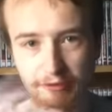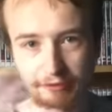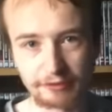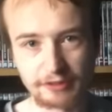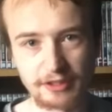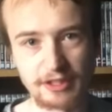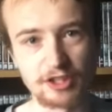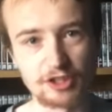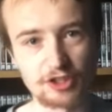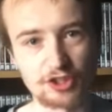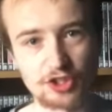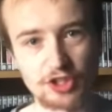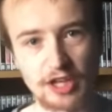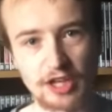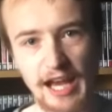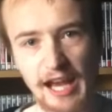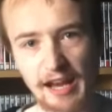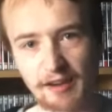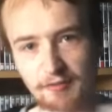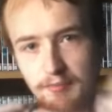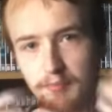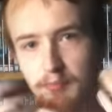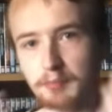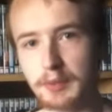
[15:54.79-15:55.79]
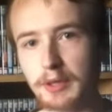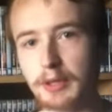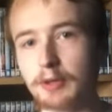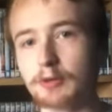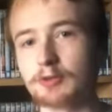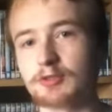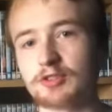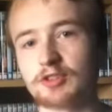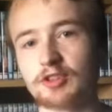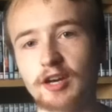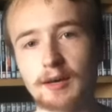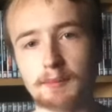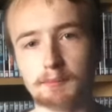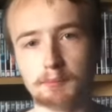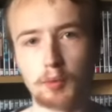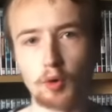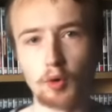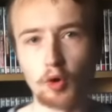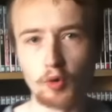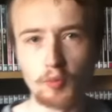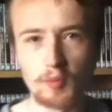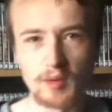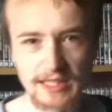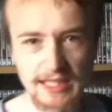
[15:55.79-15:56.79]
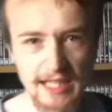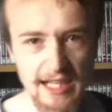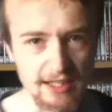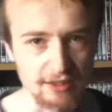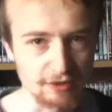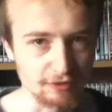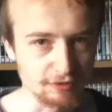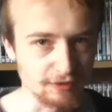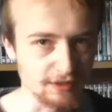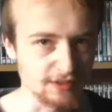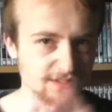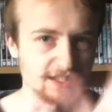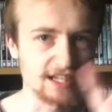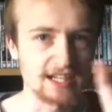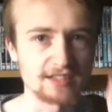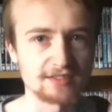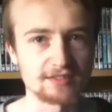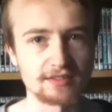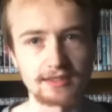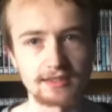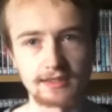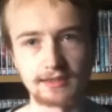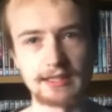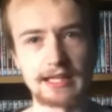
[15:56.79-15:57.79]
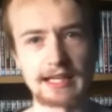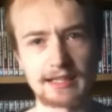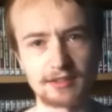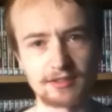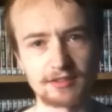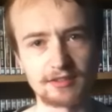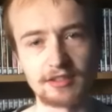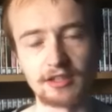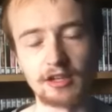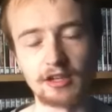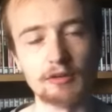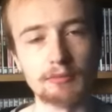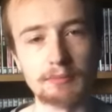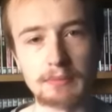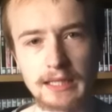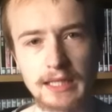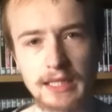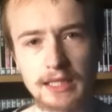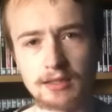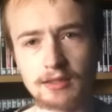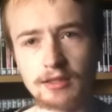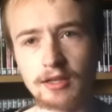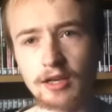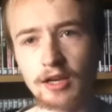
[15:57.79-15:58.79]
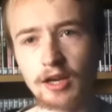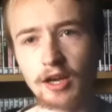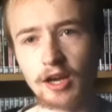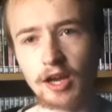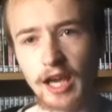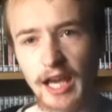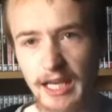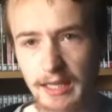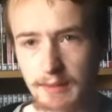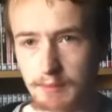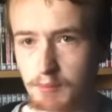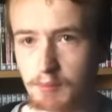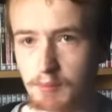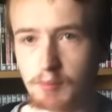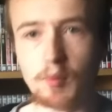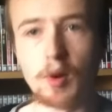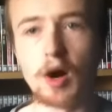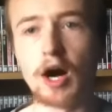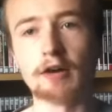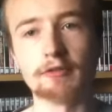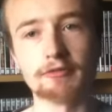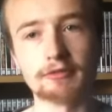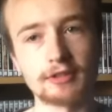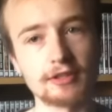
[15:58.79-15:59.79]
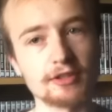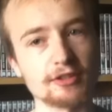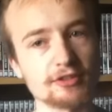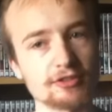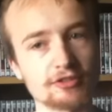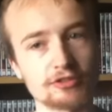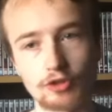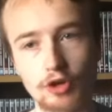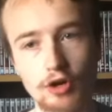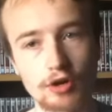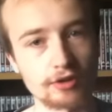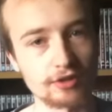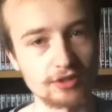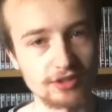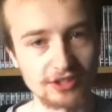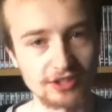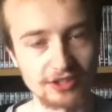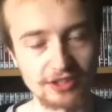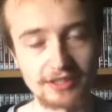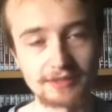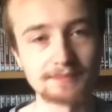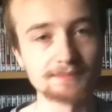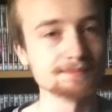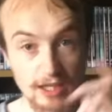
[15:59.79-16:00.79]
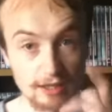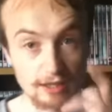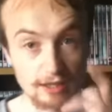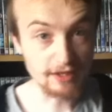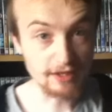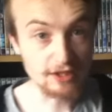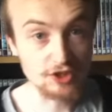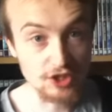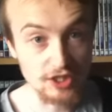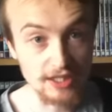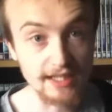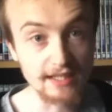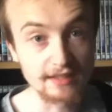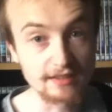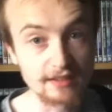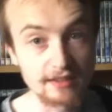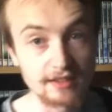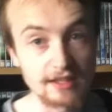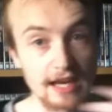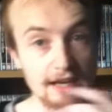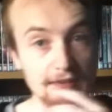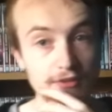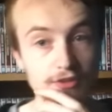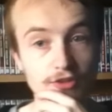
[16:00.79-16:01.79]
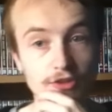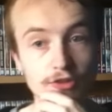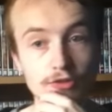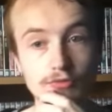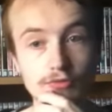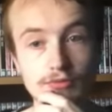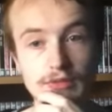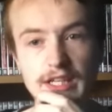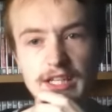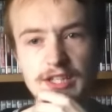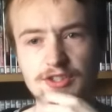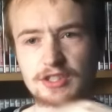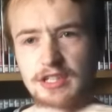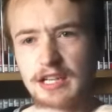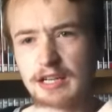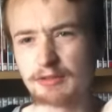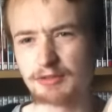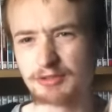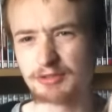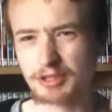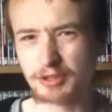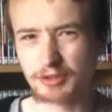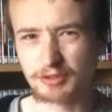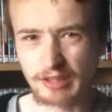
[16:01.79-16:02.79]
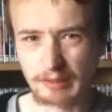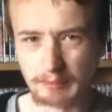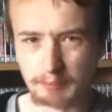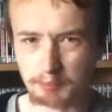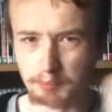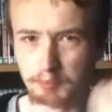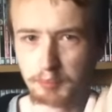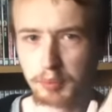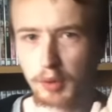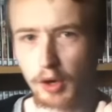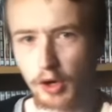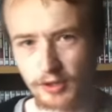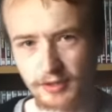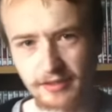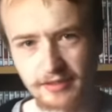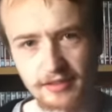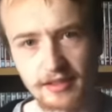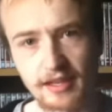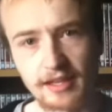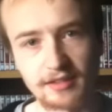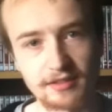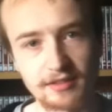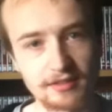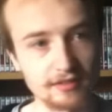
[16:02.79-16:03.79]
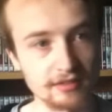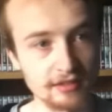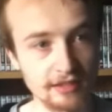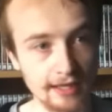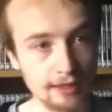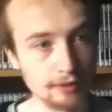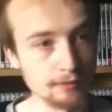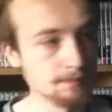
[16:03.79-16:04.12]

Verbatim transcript: Big Finish have built up Paul McGann's fantastic legacy of being a marvellous Doctor. eventually did have his own range, and now he's going to box sets